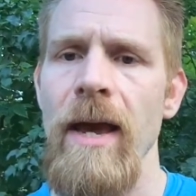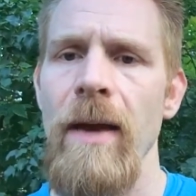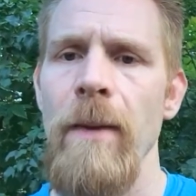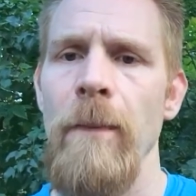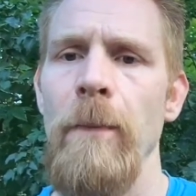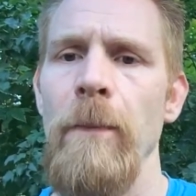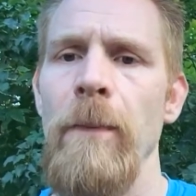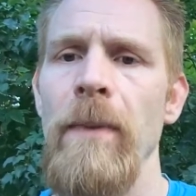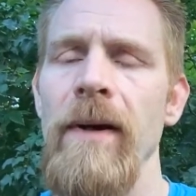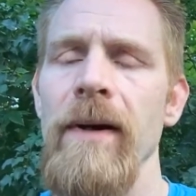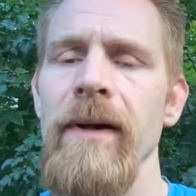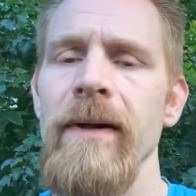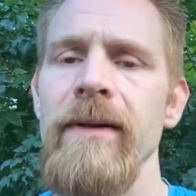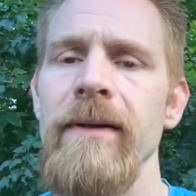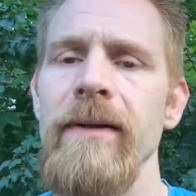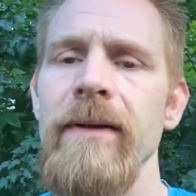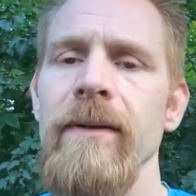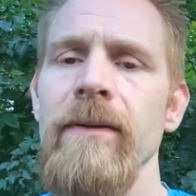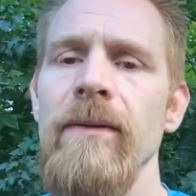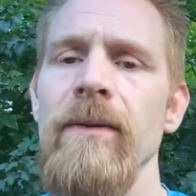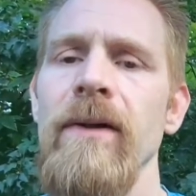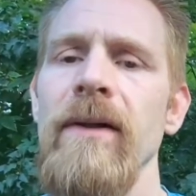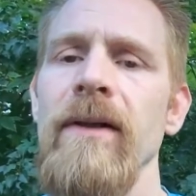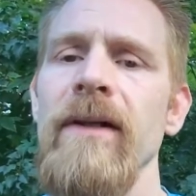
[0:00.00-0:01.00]
But
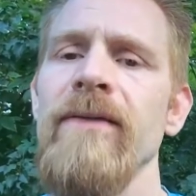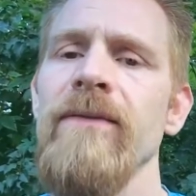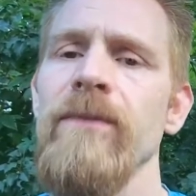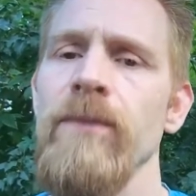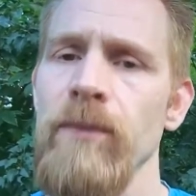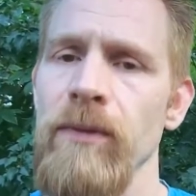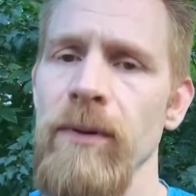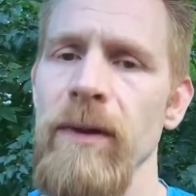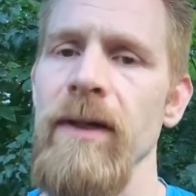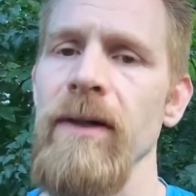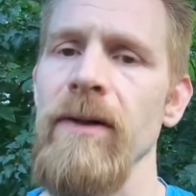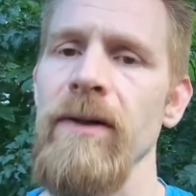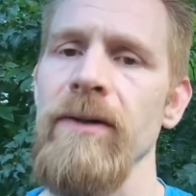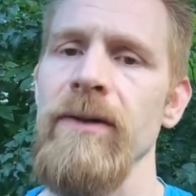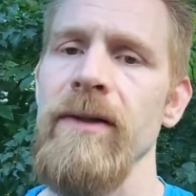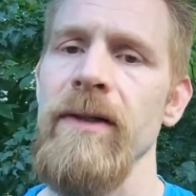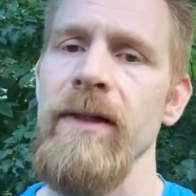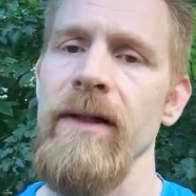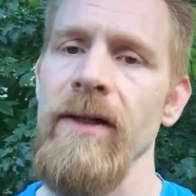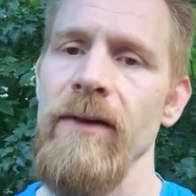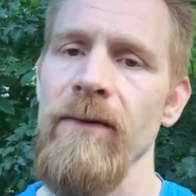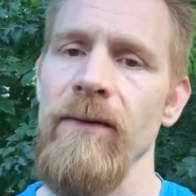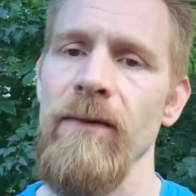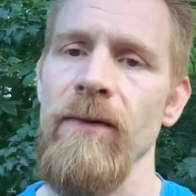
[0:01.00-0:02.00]
we live pretty close to
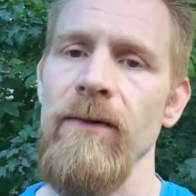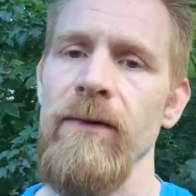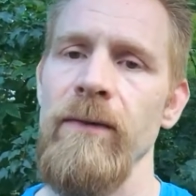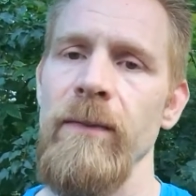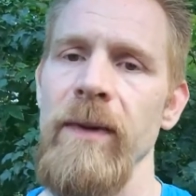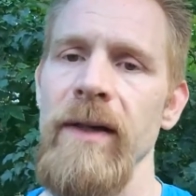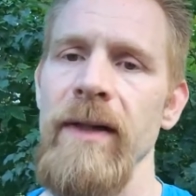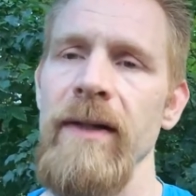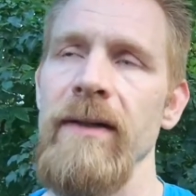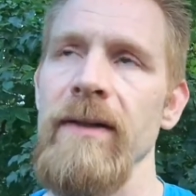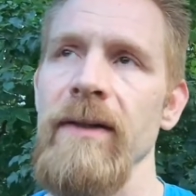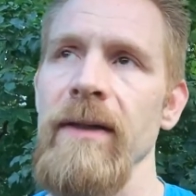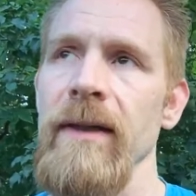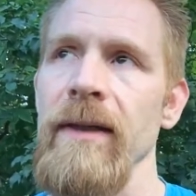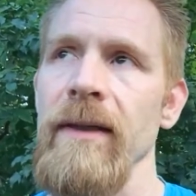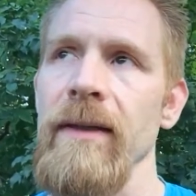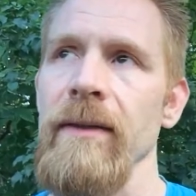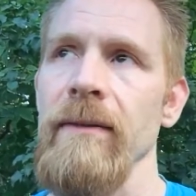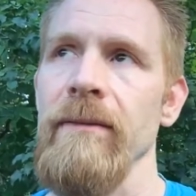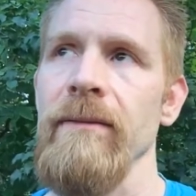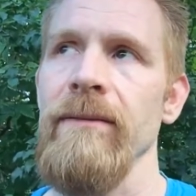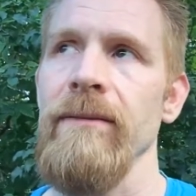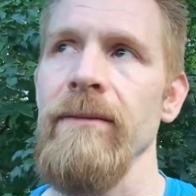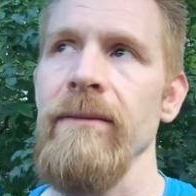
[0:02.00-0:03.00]
the Air Force base,
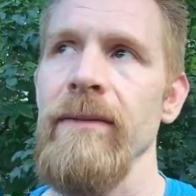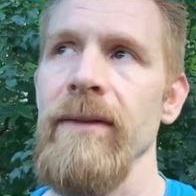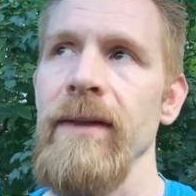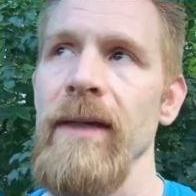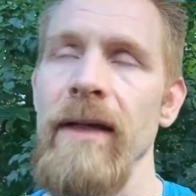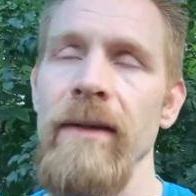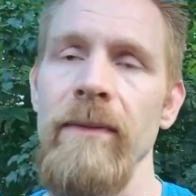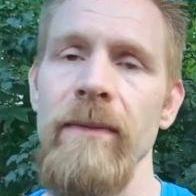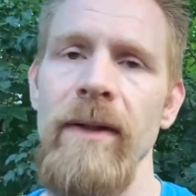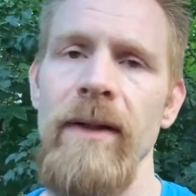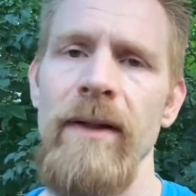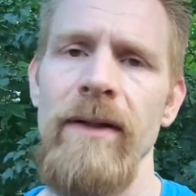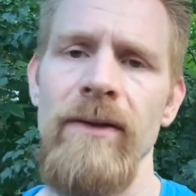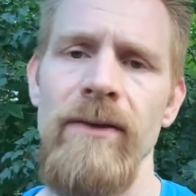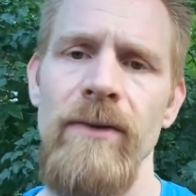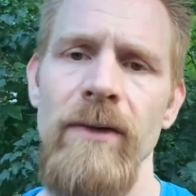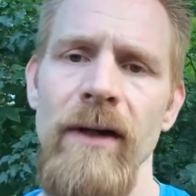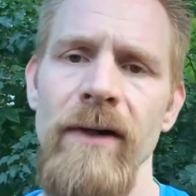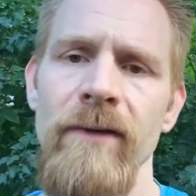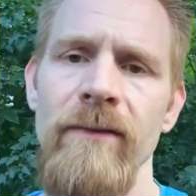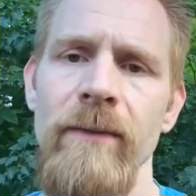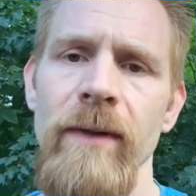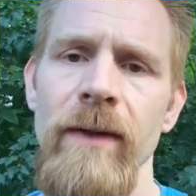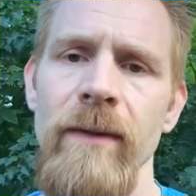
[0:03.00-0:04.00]
like 10 minutes
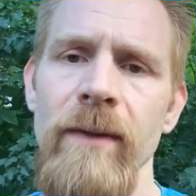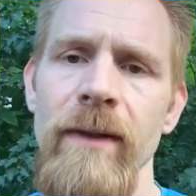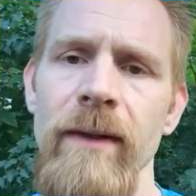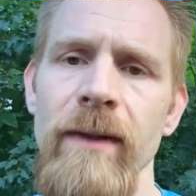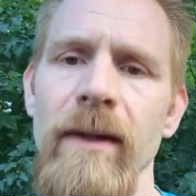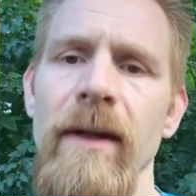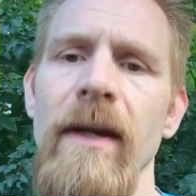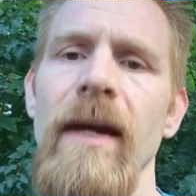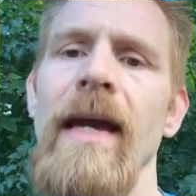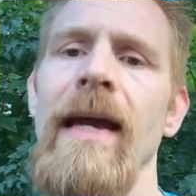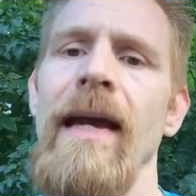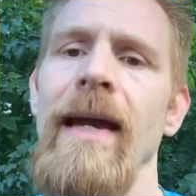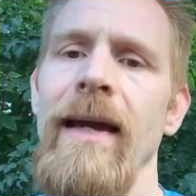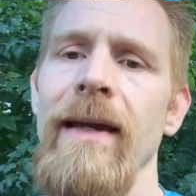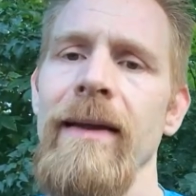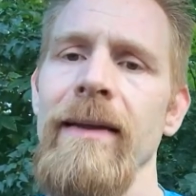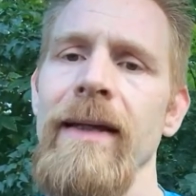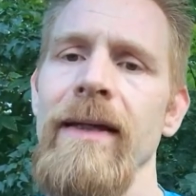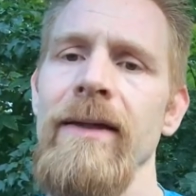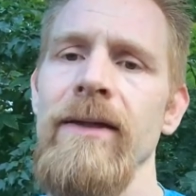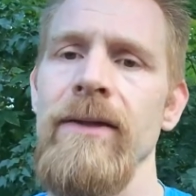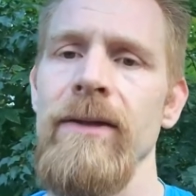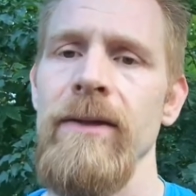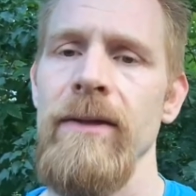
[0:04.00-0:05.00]
drive maybe, and
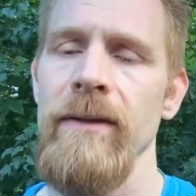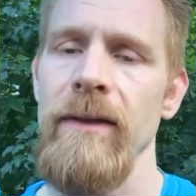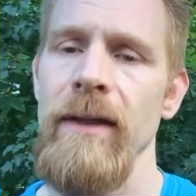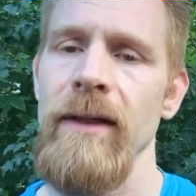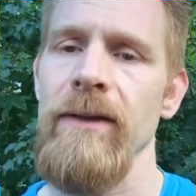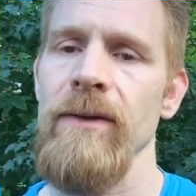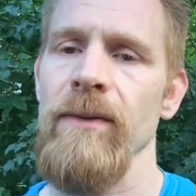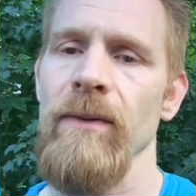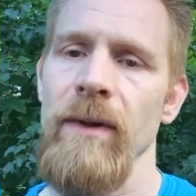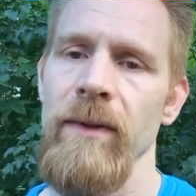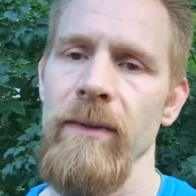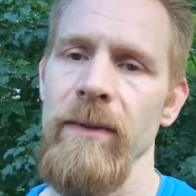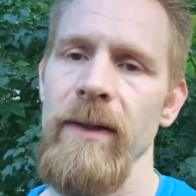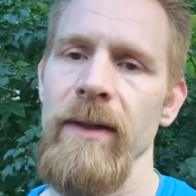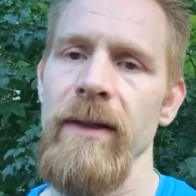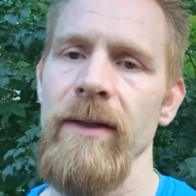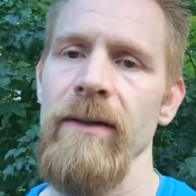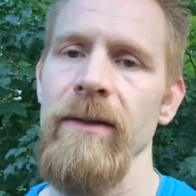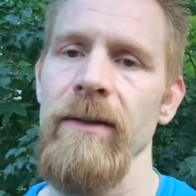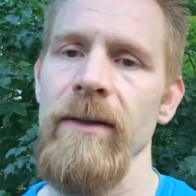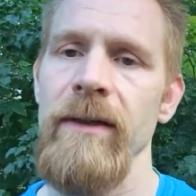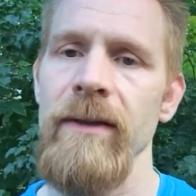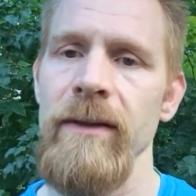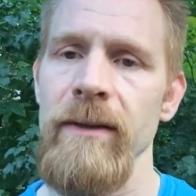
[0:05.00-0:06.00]
that's why we get
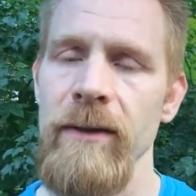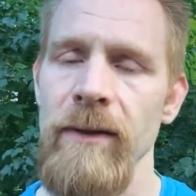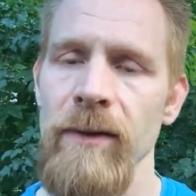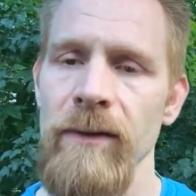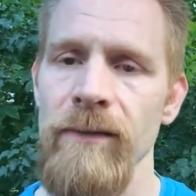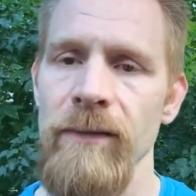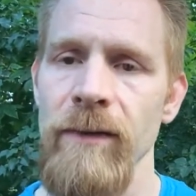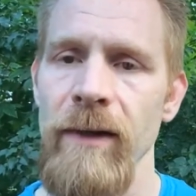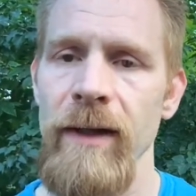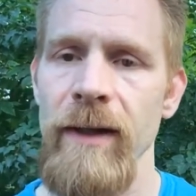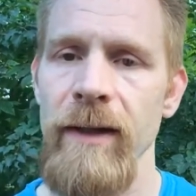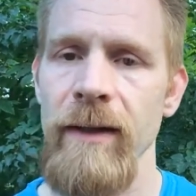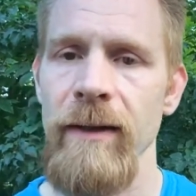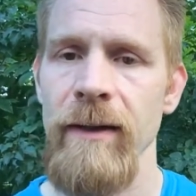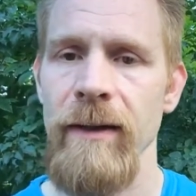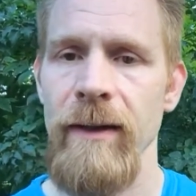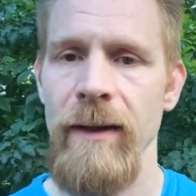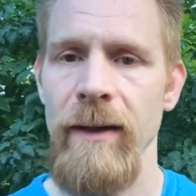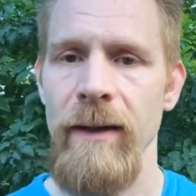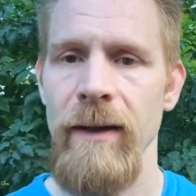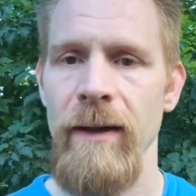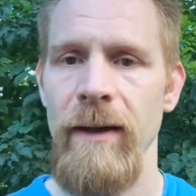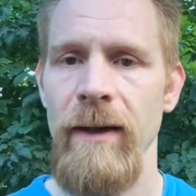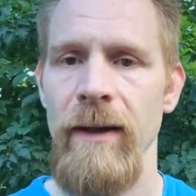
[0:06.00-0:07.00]
all these low-flying
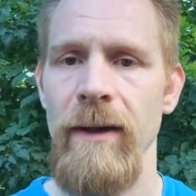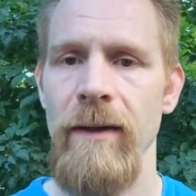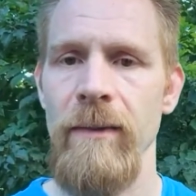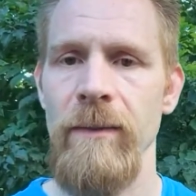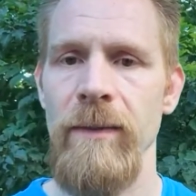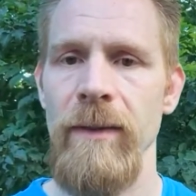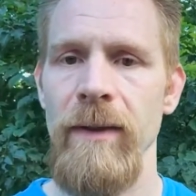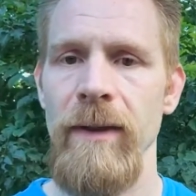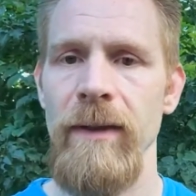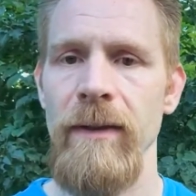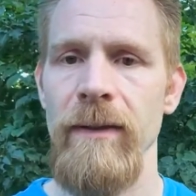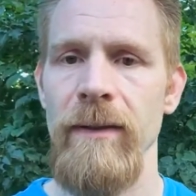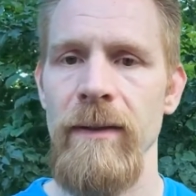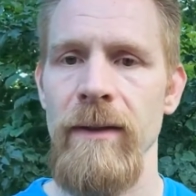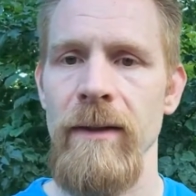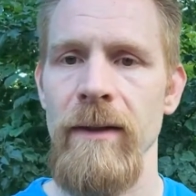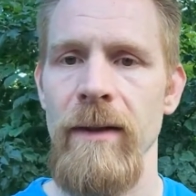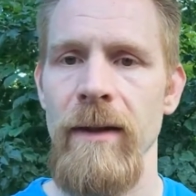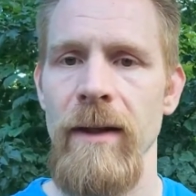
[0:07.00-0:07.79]
airplanes.